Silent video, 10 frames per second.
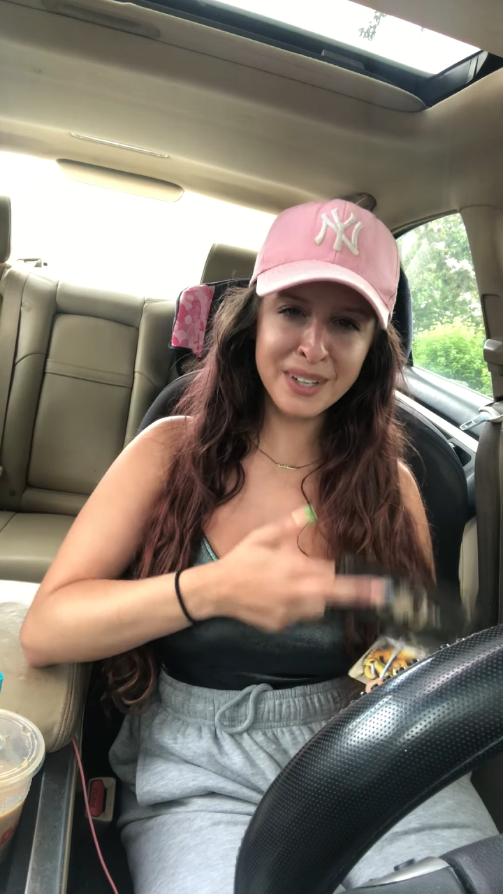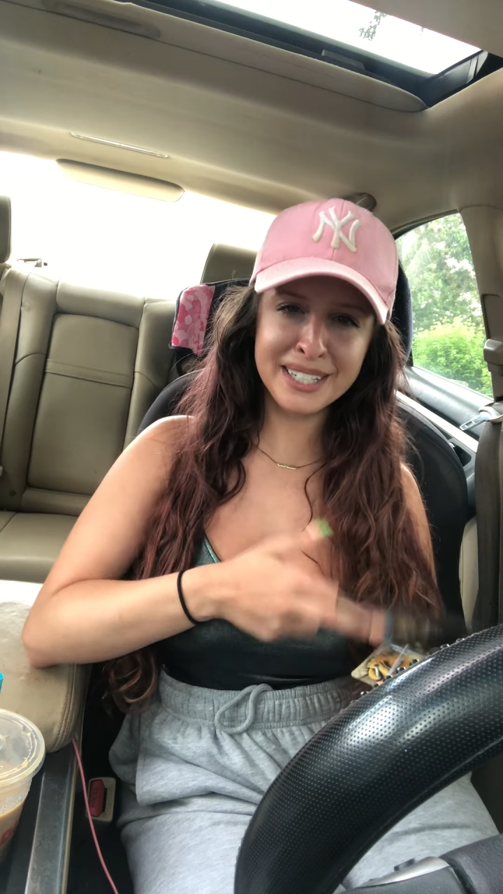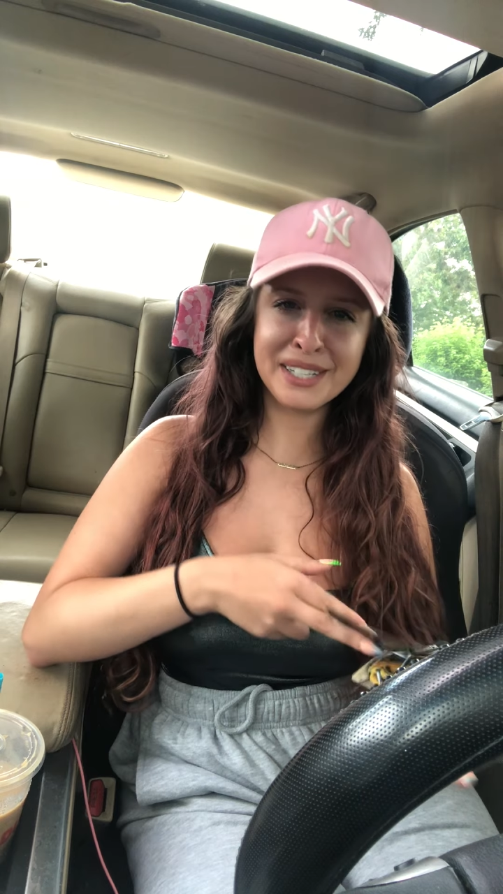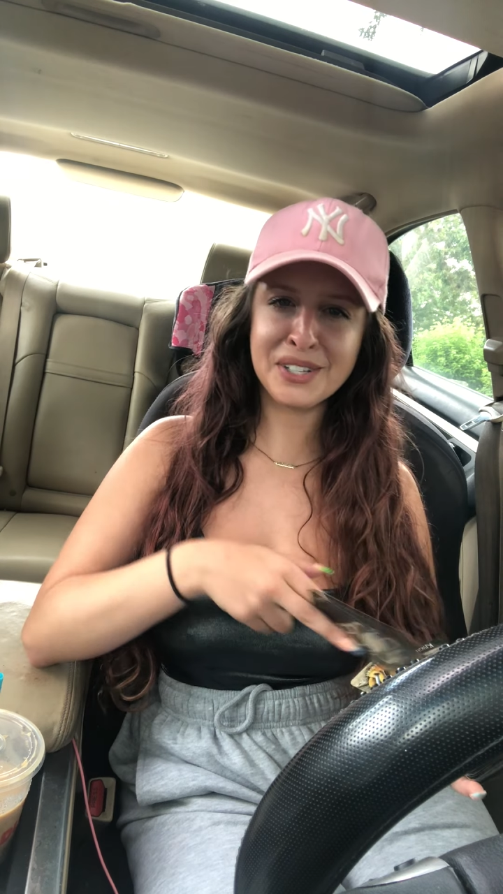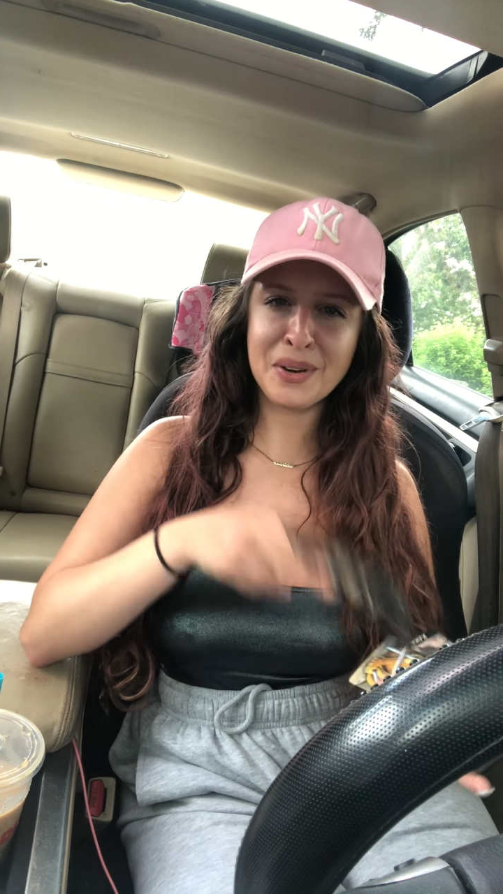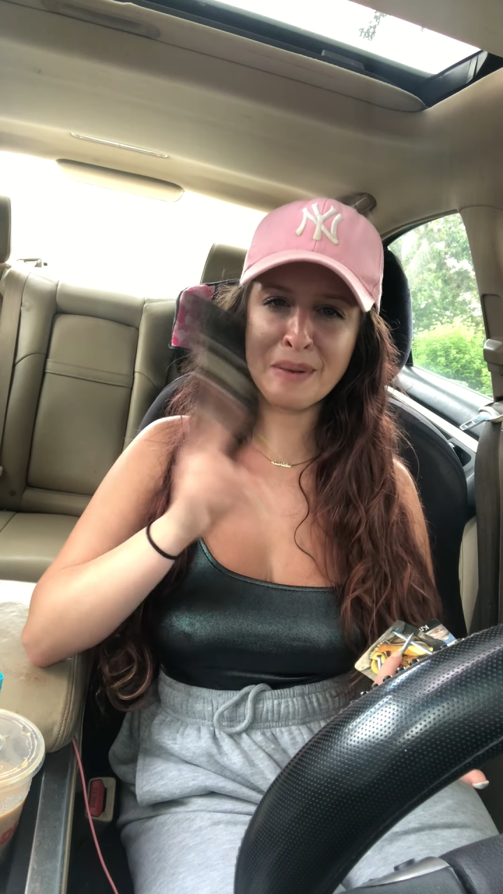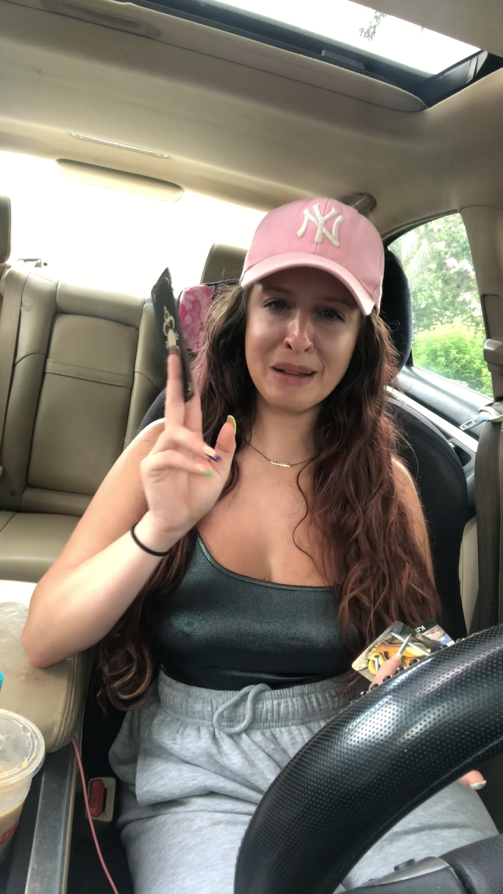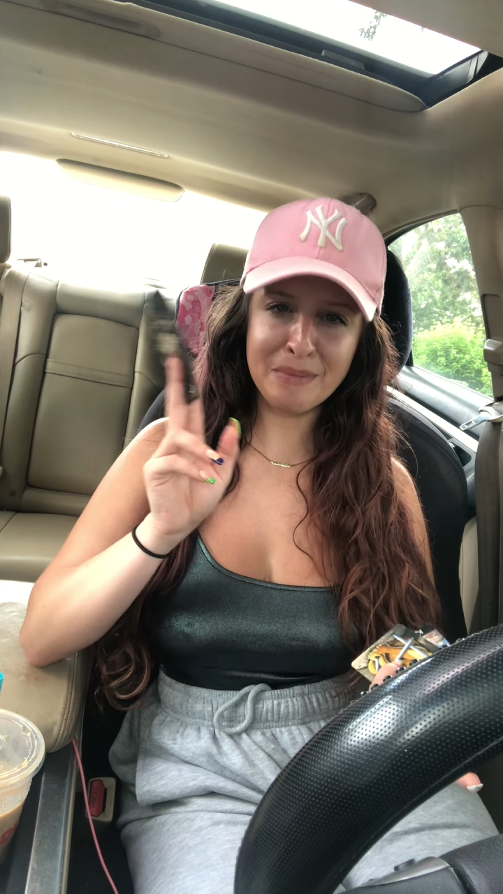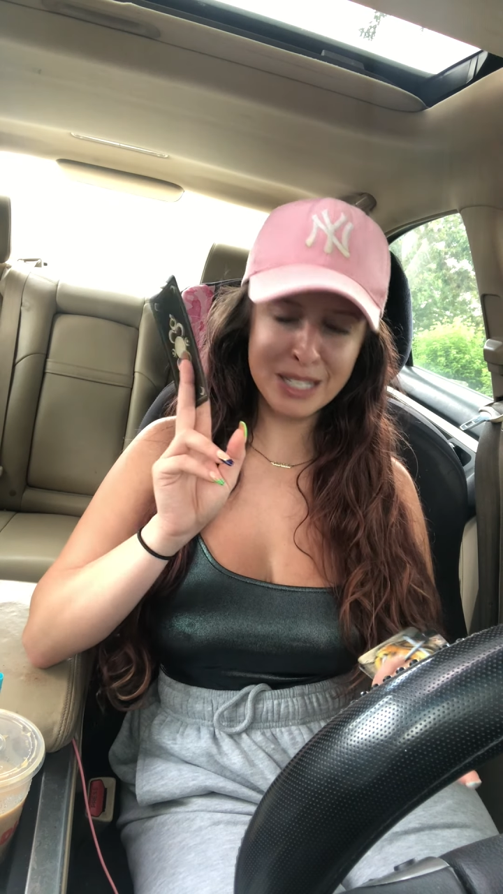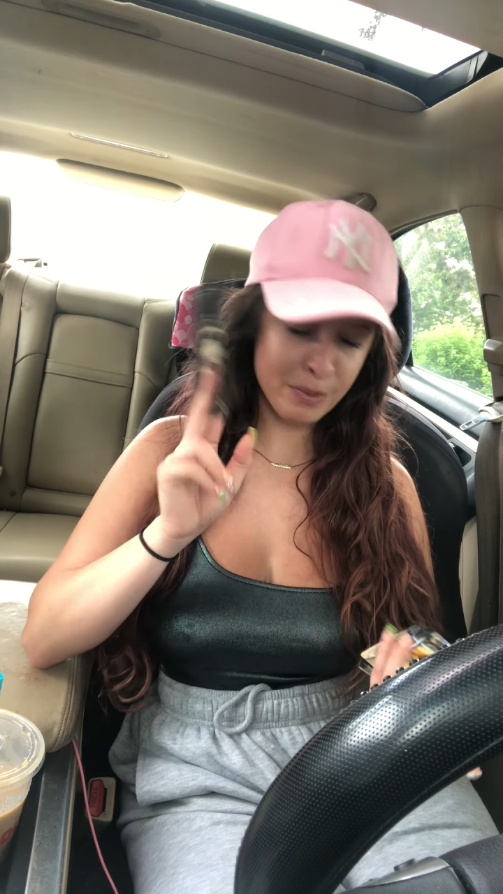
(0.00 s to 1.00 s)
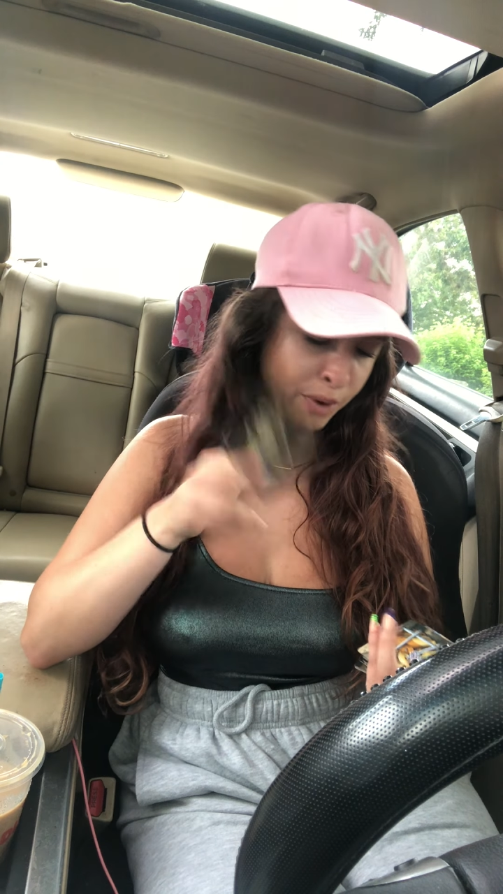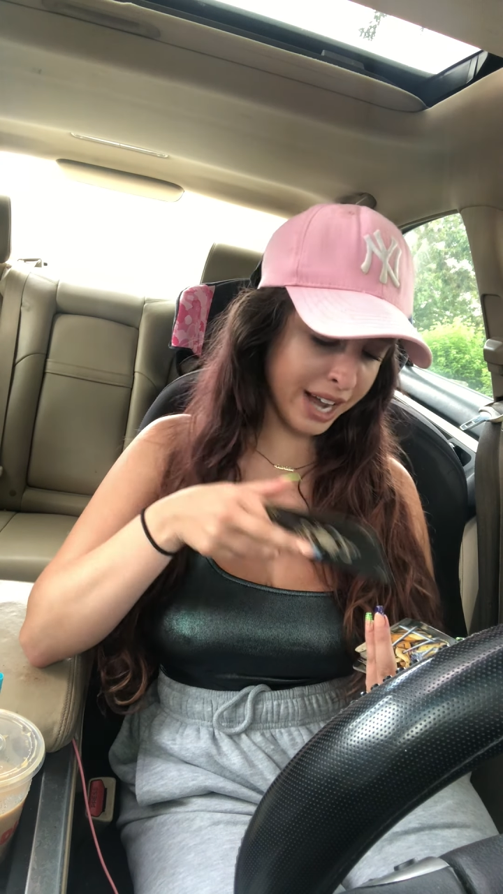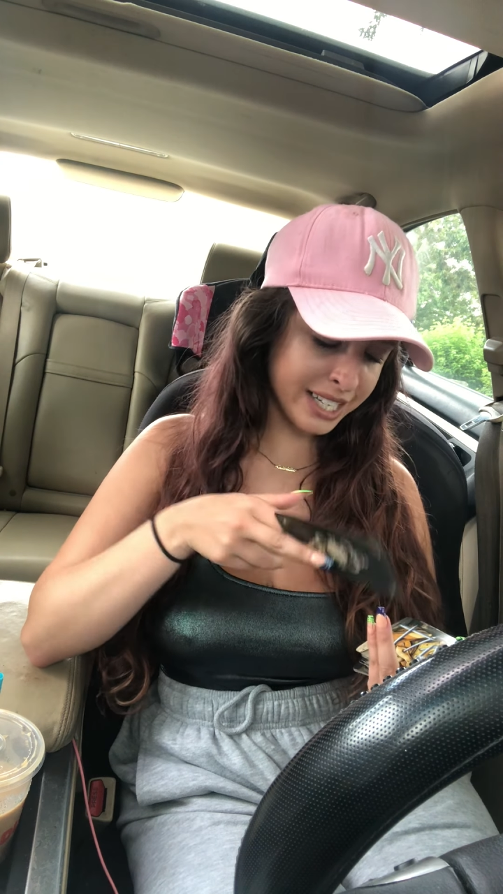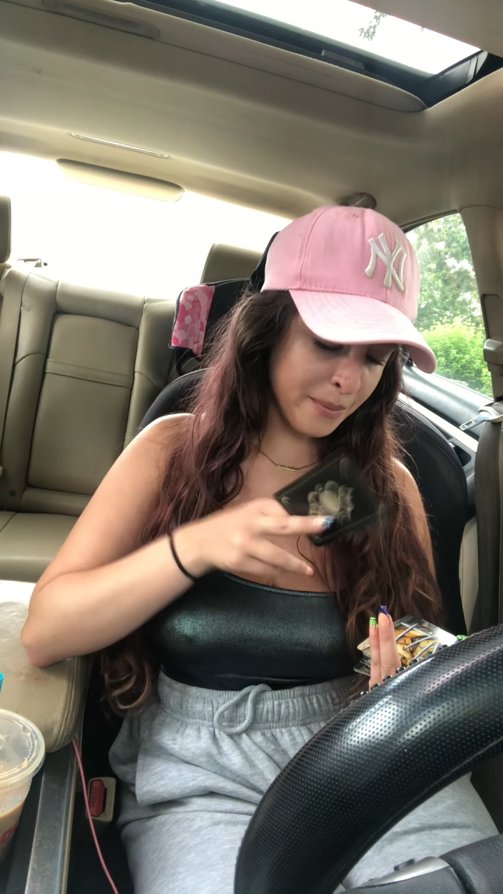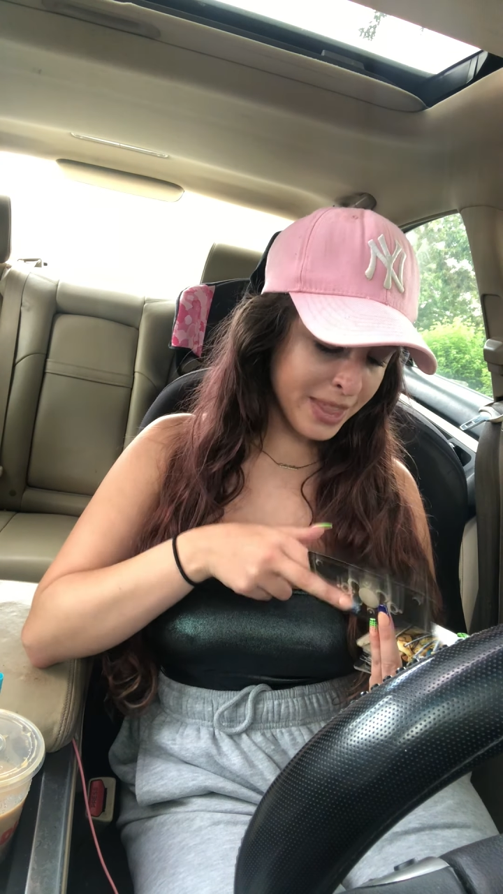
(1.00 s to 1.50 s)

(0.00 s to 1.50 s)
doesn't show up, I'll be surprised.